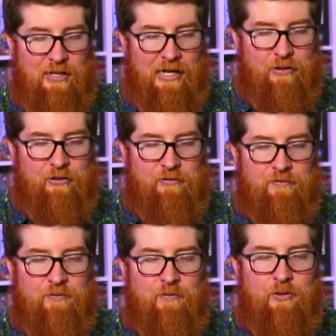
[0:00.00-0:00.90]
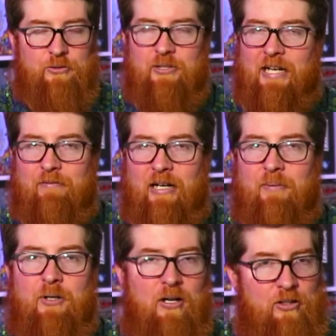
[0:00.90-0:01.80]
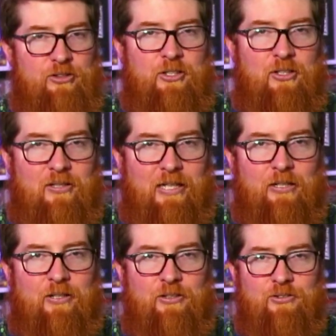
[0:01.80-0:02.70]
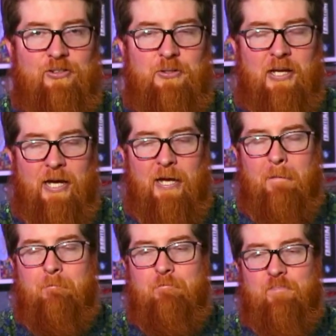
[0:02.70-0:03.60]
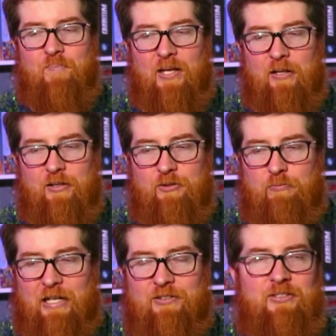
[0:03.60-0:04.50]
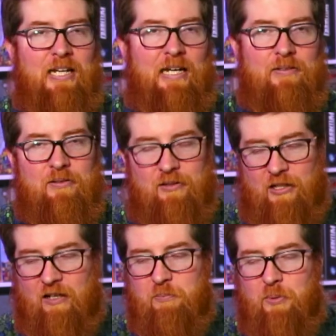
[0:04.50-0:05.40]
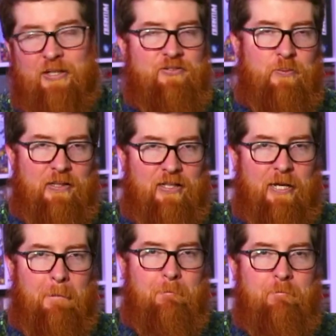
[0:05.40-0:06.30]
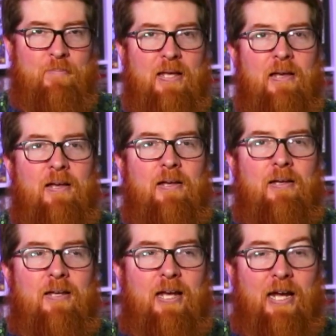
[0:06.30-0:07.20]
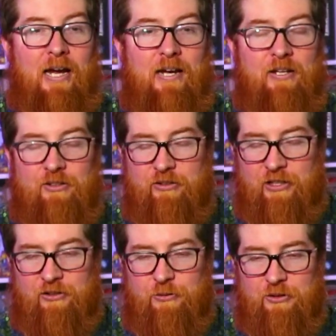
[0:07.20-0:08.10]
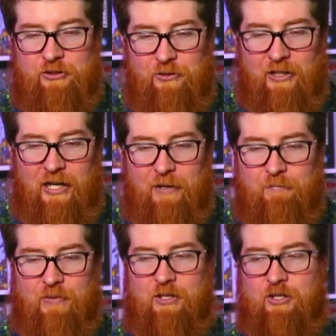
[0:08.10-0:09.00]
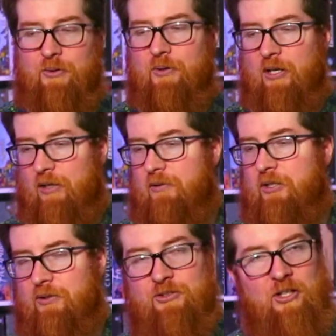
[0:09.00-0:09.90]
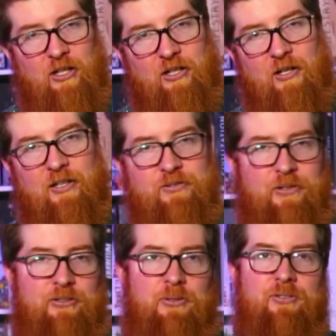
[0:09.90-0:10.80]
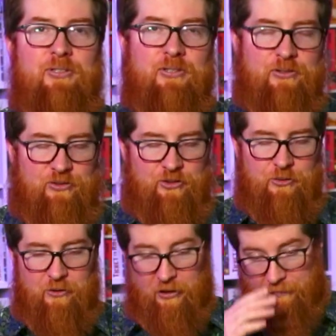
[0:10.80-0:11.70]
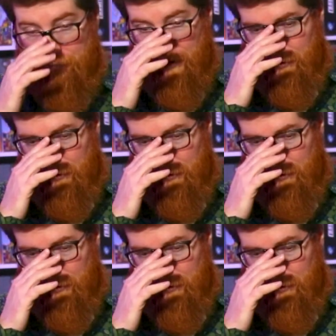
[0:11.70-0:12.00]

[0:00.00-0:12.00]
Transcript: out of those 8 random cards in your leader as you can to race to get enough points to win the game. And in order to do that, you are discarding cards, resources, you are